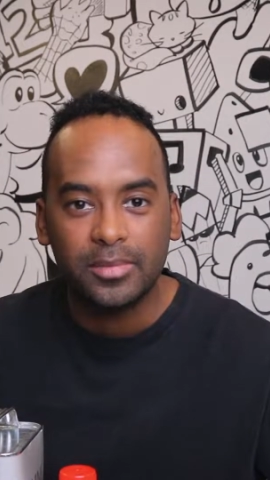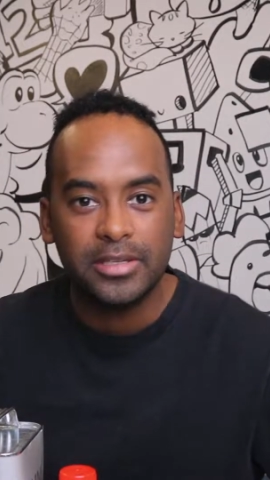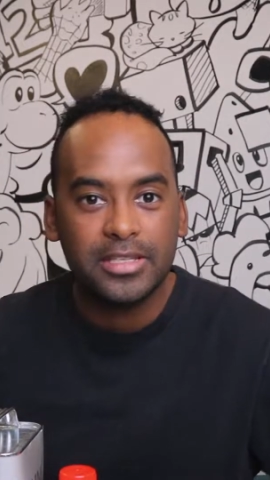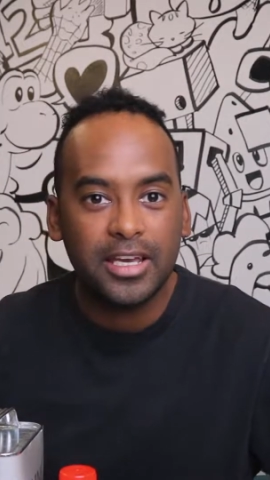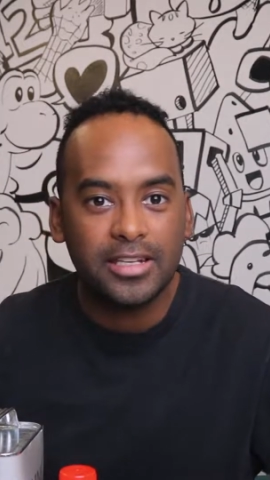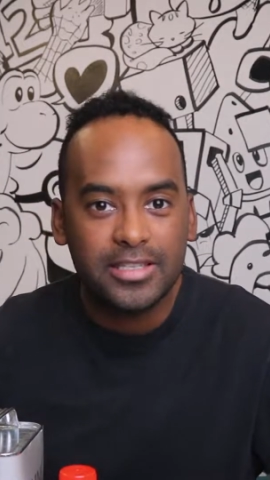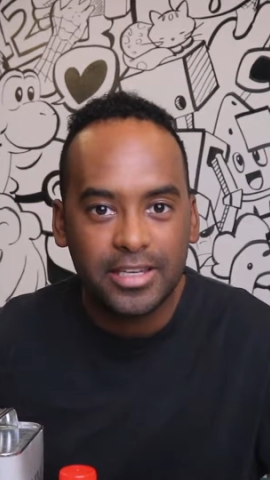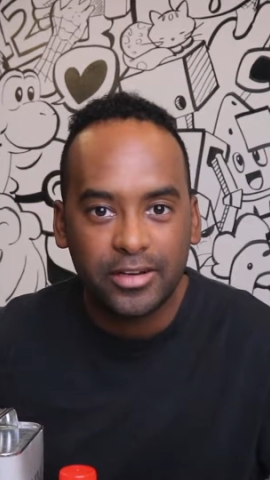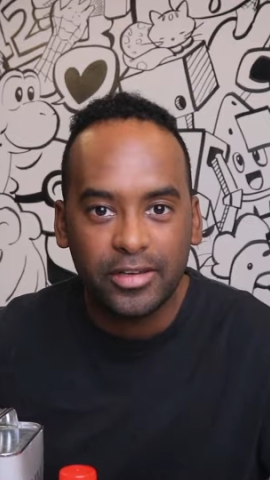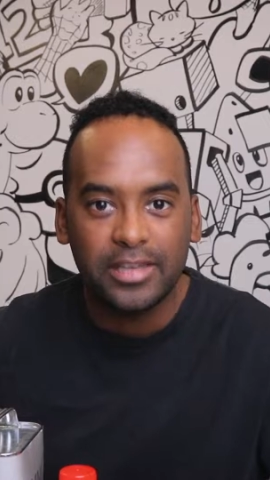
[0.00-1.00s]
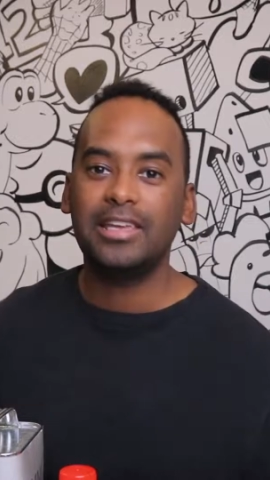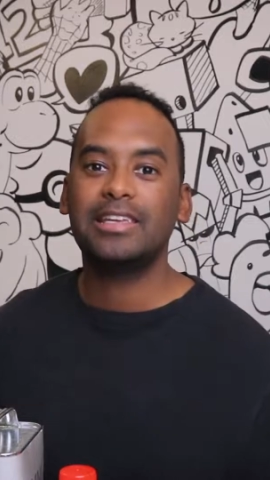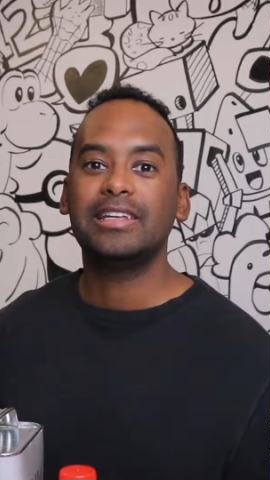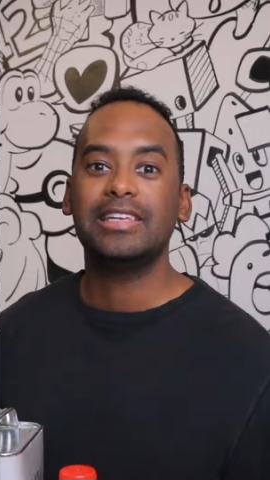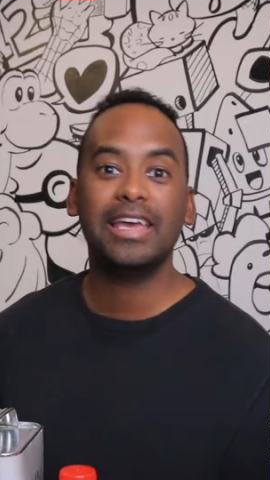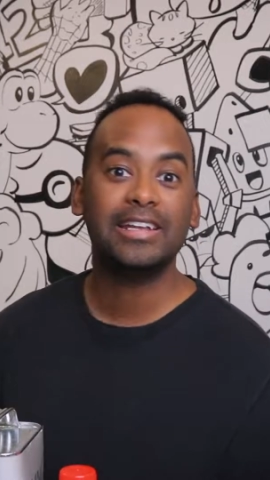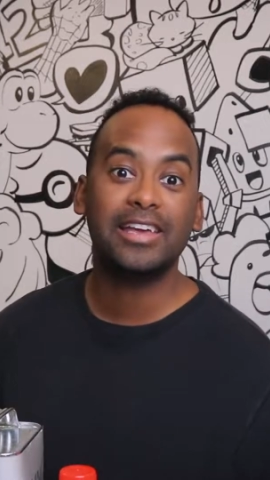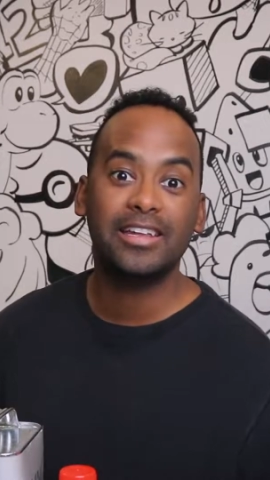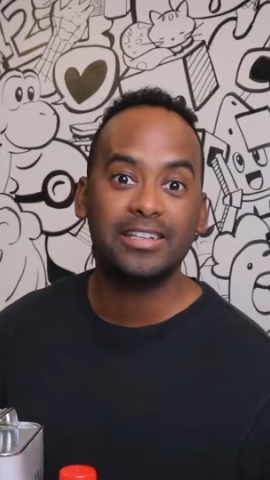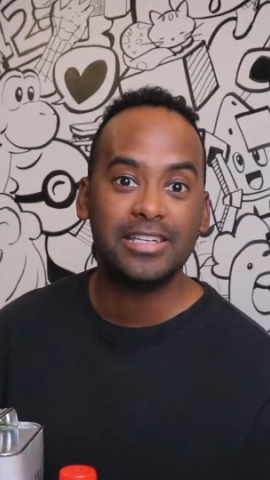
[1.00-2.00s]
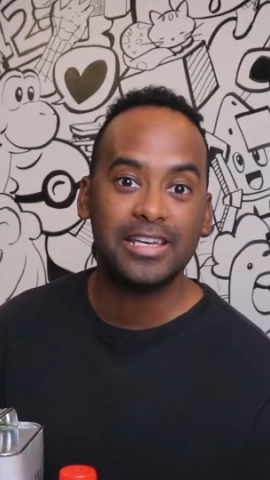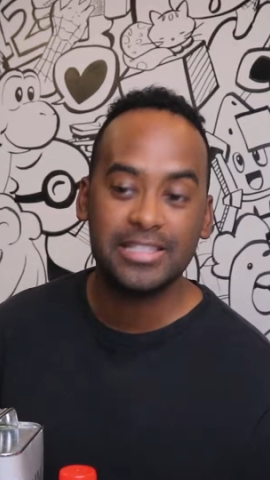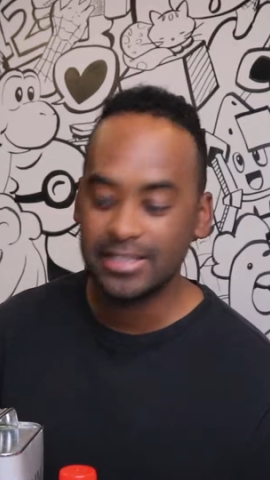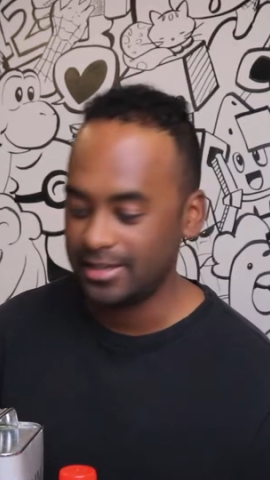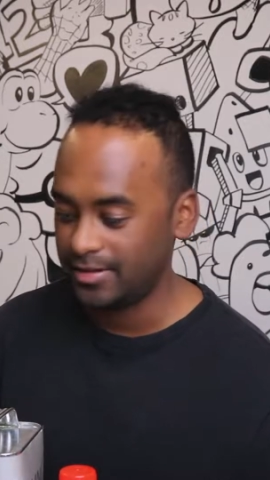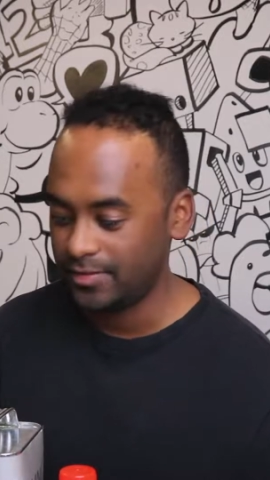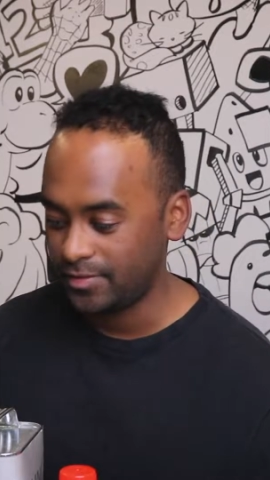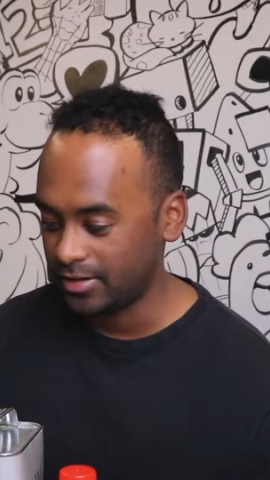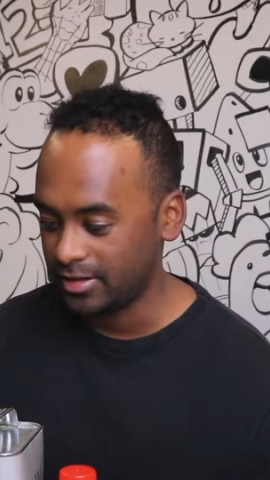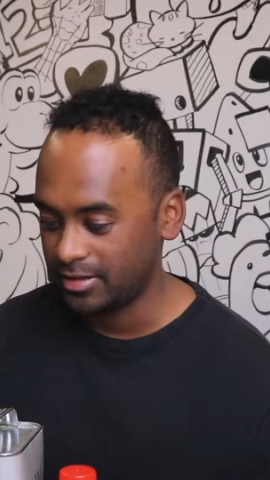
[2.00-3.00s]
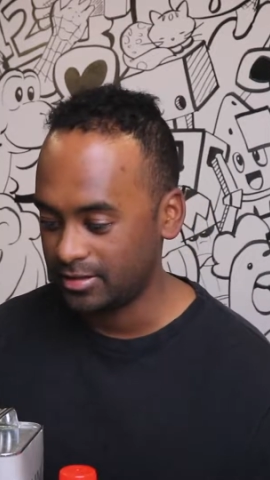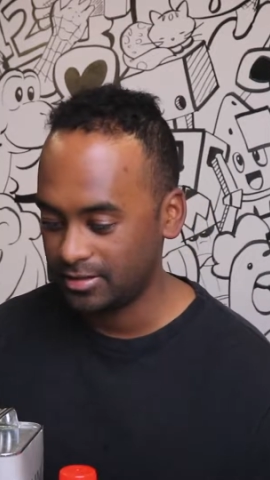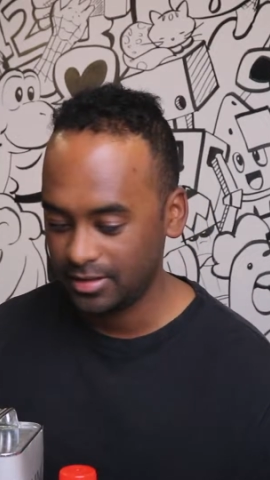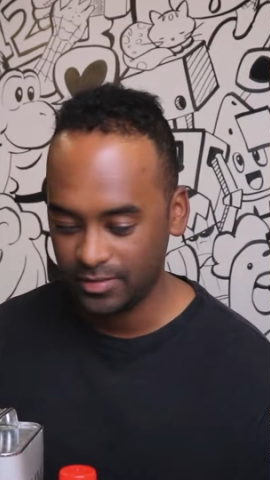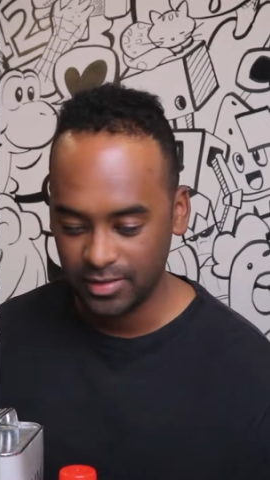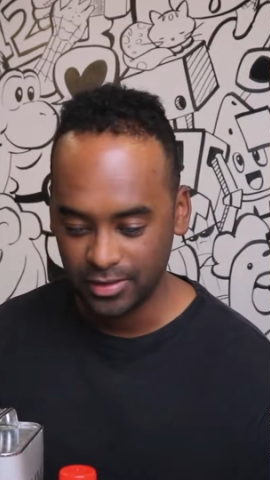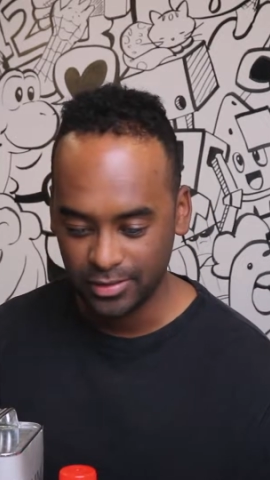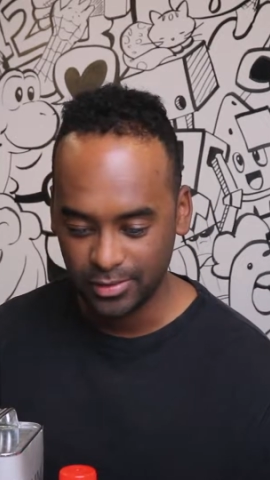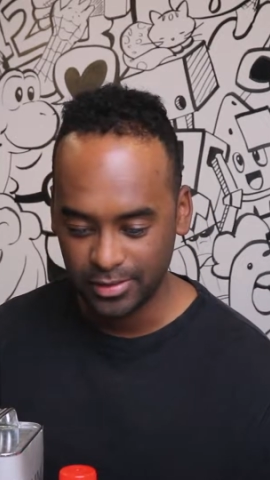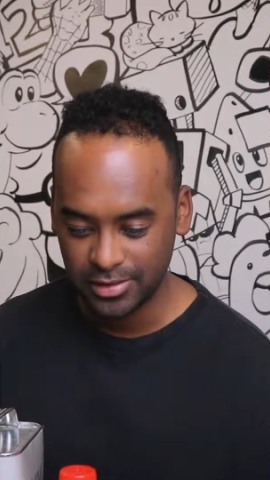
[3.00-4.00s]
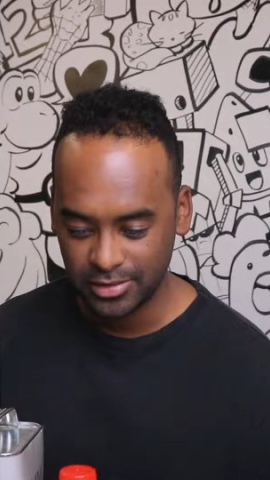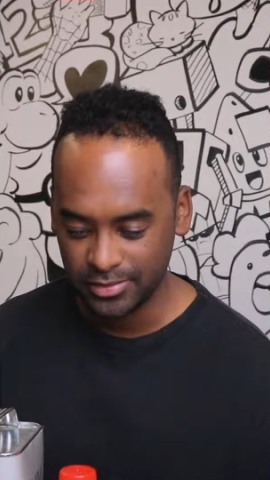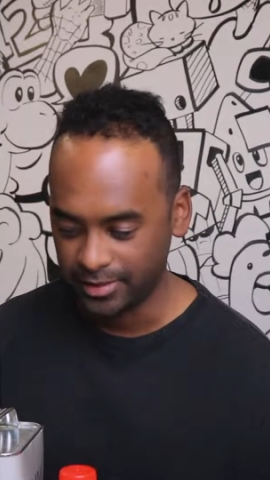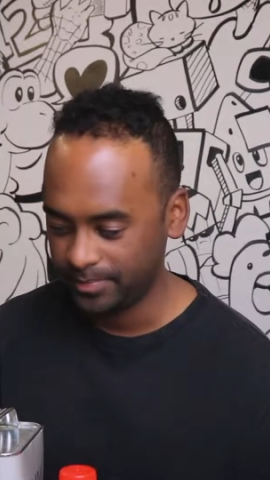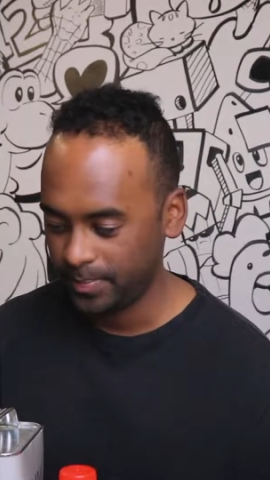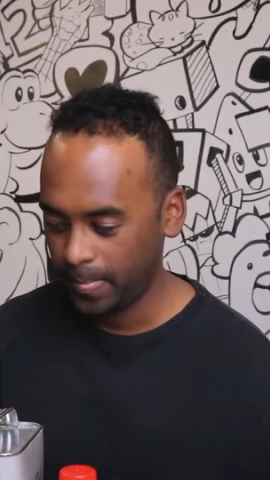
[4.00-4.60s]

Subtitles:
It's kind of scary. It can get kind of dicey if you don't know what you're doing.